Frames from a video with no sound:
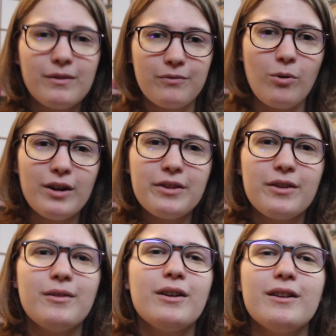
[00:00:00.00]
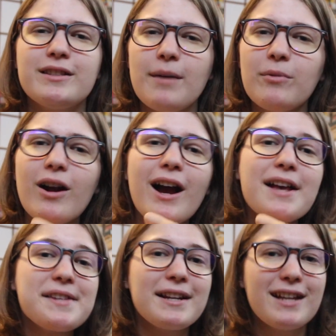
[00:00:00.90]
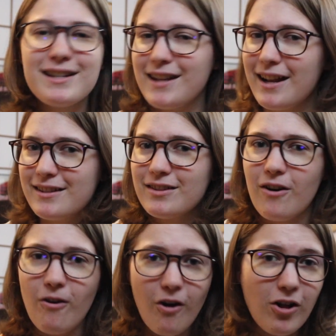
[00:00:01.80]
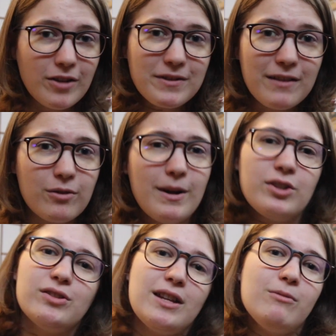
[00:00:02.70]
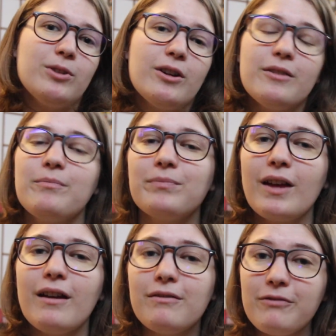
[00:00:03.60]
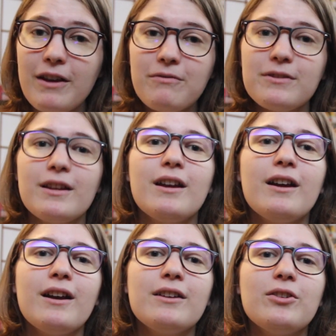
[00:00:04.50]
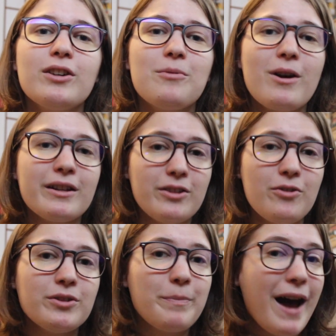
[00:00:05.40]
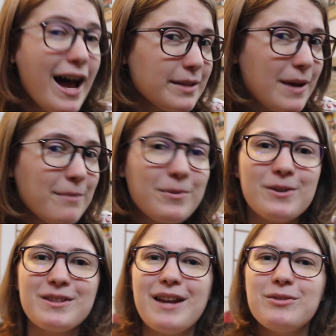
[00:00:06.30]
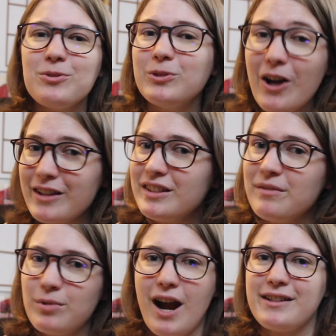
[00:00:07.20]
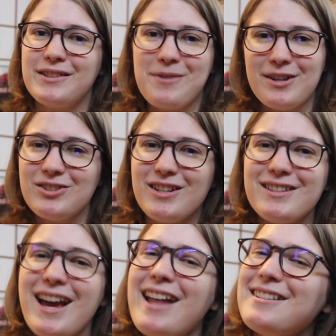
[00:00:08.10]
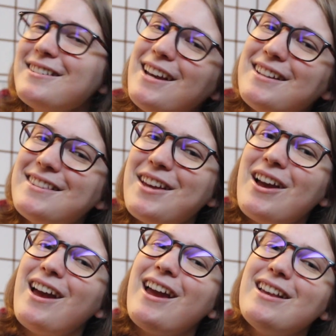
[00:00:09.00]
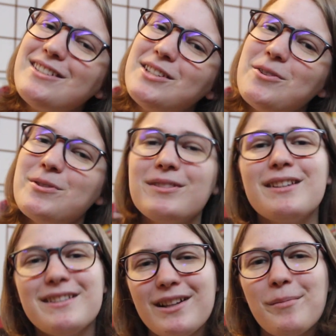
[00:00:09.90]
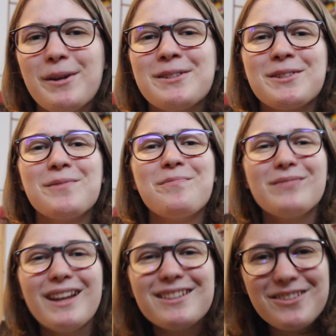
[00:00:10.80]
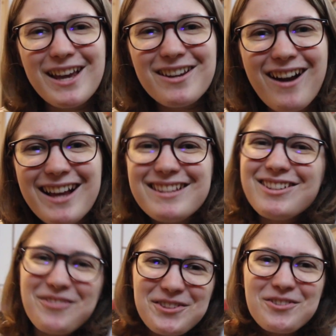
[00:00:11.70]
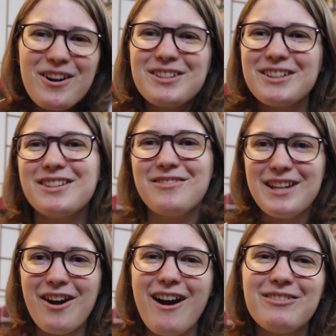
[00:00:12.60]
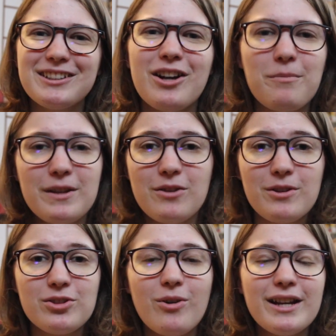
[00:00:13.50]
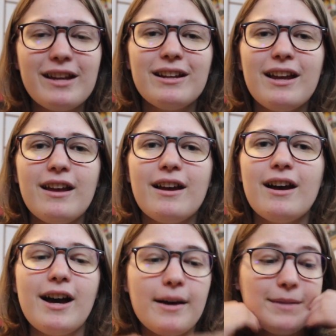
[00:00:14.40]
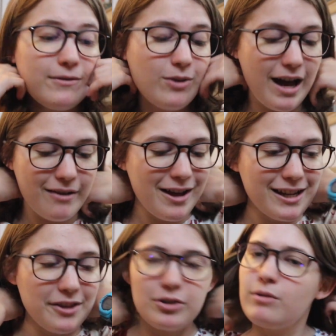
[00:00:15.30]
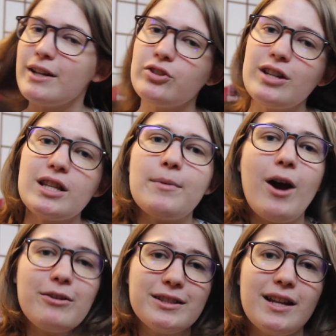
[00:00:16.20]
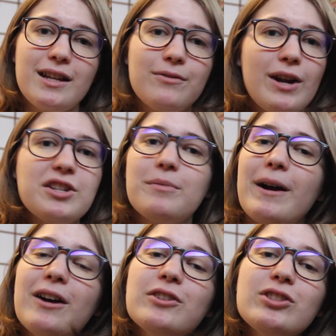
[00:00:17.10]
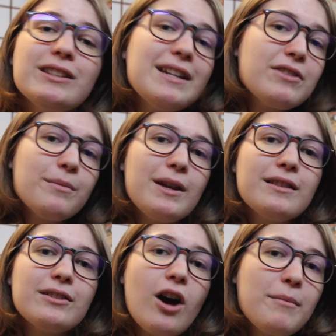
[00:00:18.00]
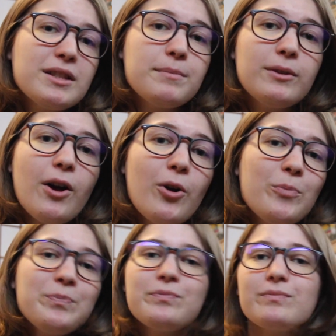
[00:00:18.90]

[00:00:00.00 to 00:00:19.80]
Fourth, summarize and condense all of the information that you learn. Fifth, you're going to want to use past papers and do lots of practice questions. And sixth is to use the syllabus. So thank you guys so much for watching this video. I really hope that you enjoyed it. Um, if you have any other questions about how to study for HL biology, leave them in the comments below.